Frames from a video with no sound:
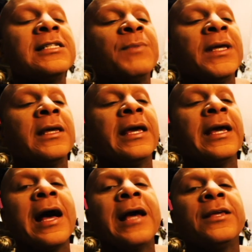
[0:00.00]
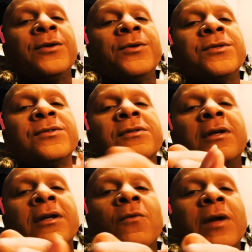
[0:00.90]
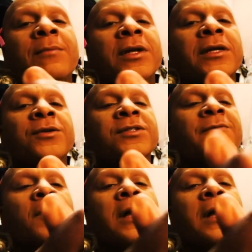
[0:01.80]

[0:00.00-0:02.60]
speaking, I use, you know, when I'm gonna use it for